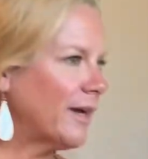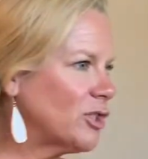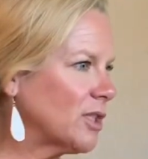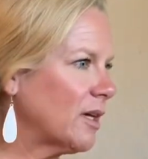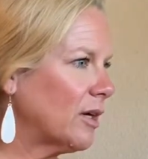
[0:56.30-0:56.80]

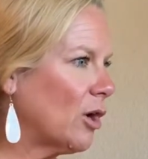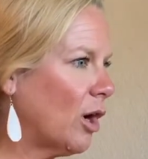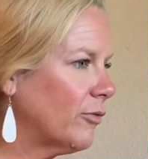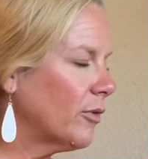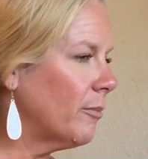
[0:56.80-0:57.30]
just get a
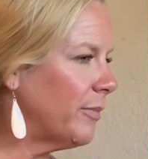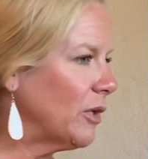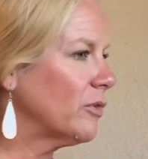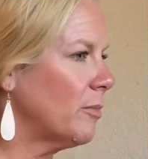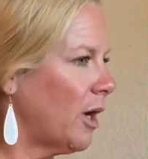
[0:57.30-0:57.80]
call from
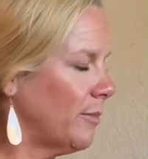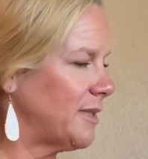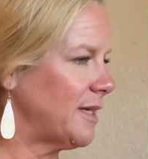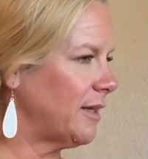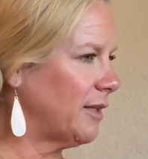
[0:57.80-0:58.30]
Bill's
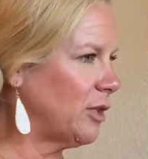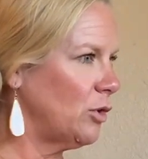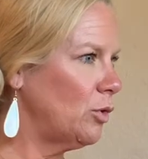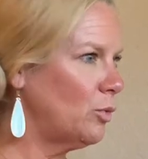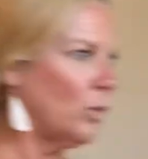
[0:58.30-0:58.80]
mom saying that
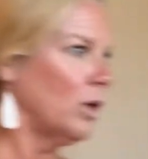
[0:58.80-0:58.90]
you